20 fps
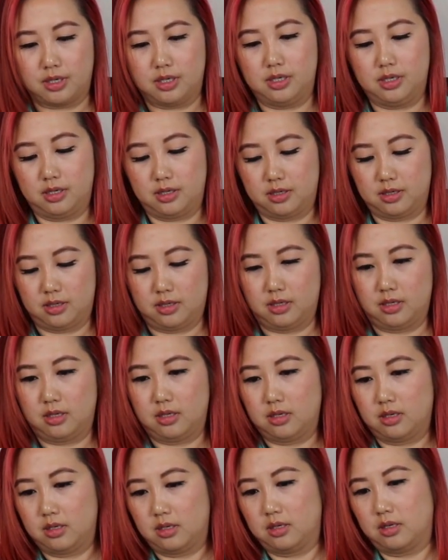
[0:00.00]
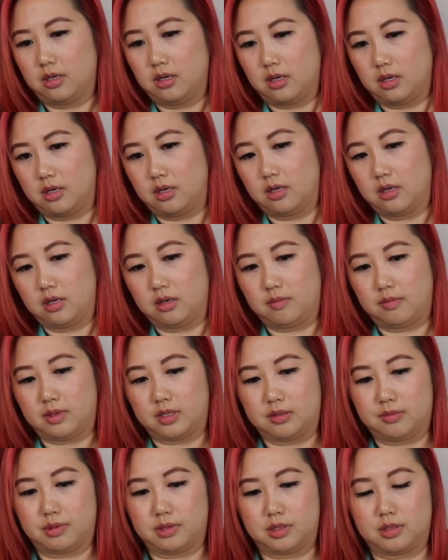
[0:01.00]
Am
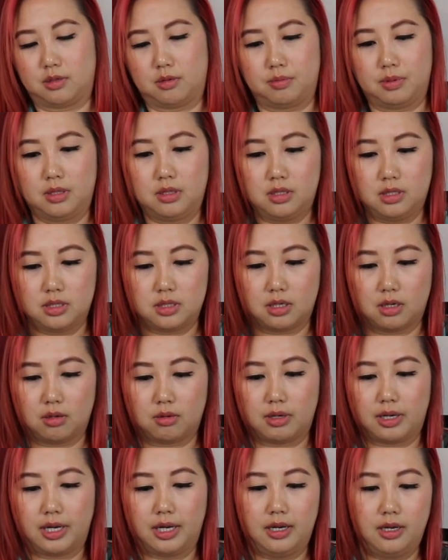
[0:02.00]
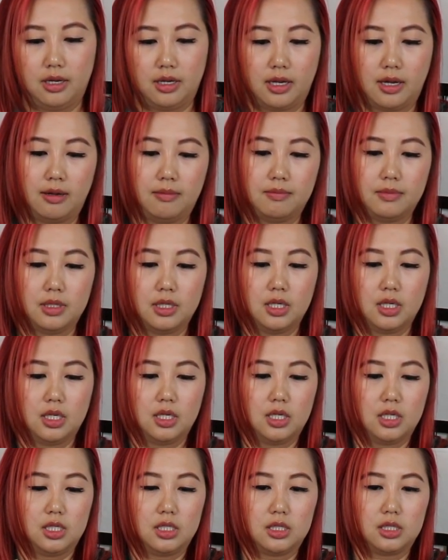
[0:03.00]
I supposed to open this? Okay, yep,
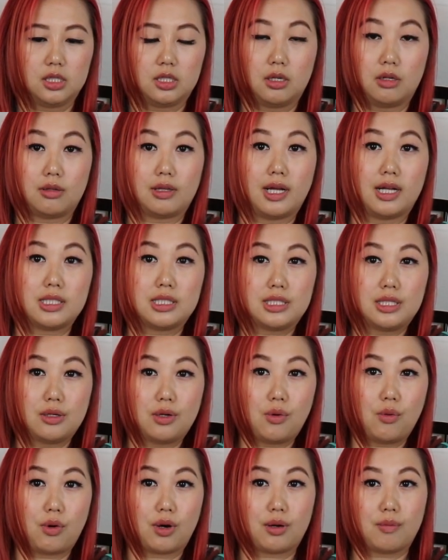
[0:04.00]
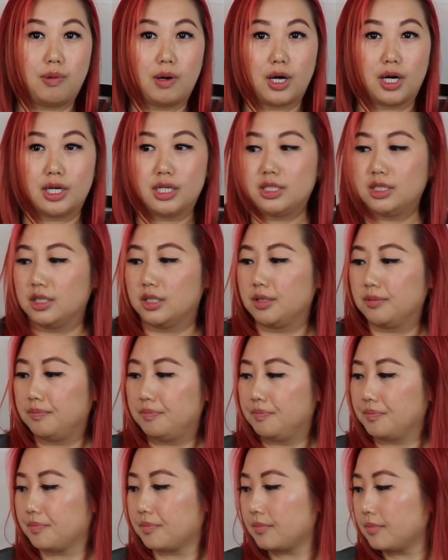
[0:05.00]
so that's the cord part.
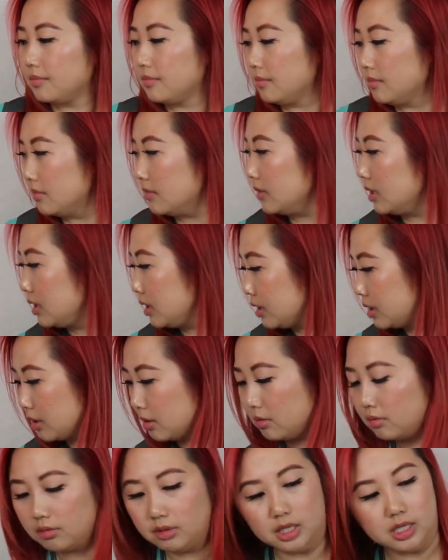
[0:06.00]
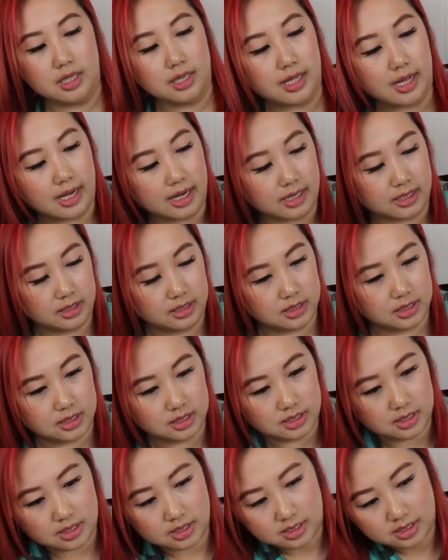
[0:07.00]
Don't need
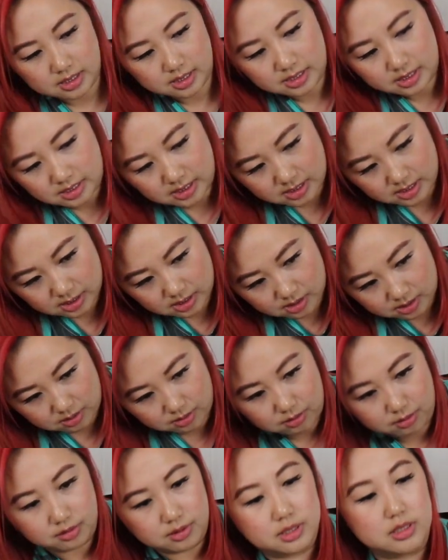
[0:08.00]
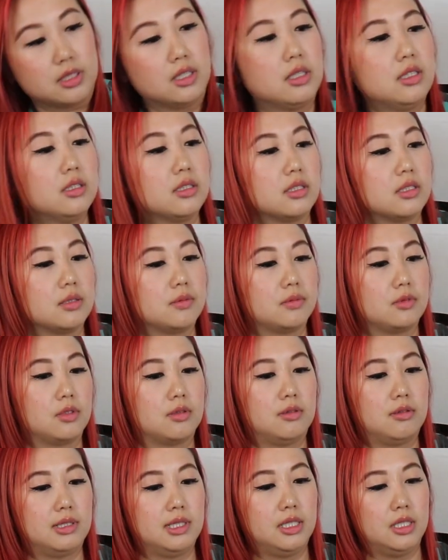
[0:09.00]
that. Oh, this thing is
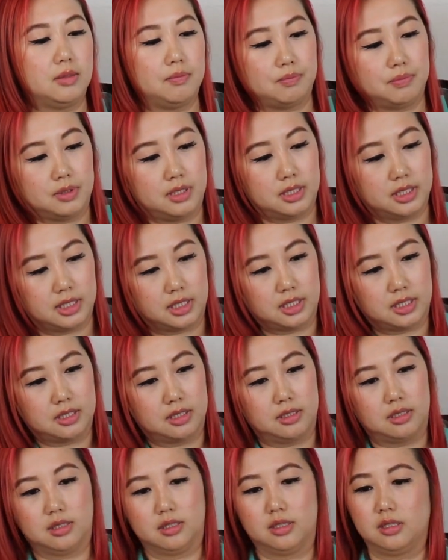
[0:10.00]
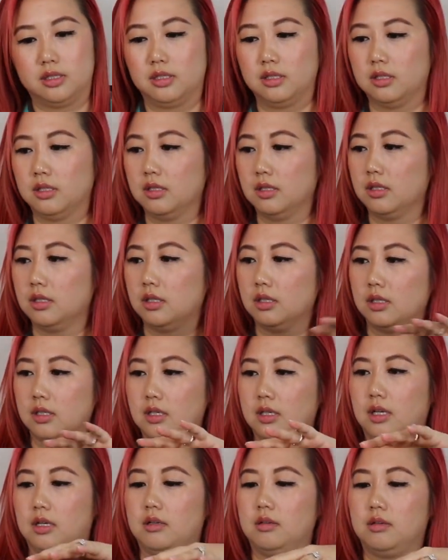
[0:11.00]
quite big.
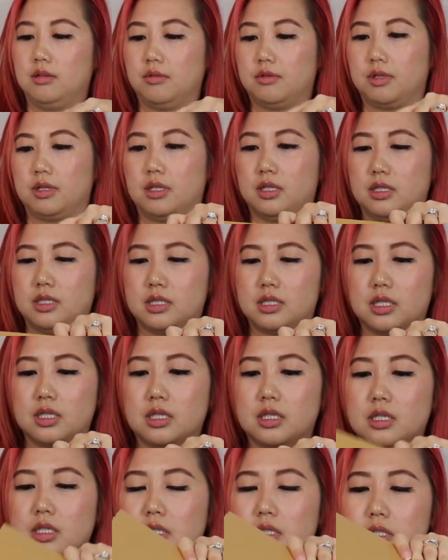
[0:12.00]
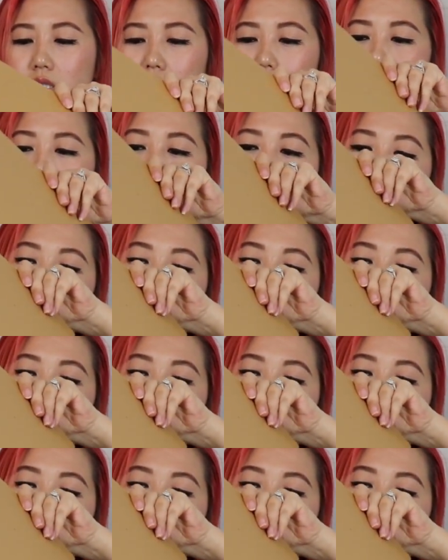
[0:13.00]
I don't know what this is.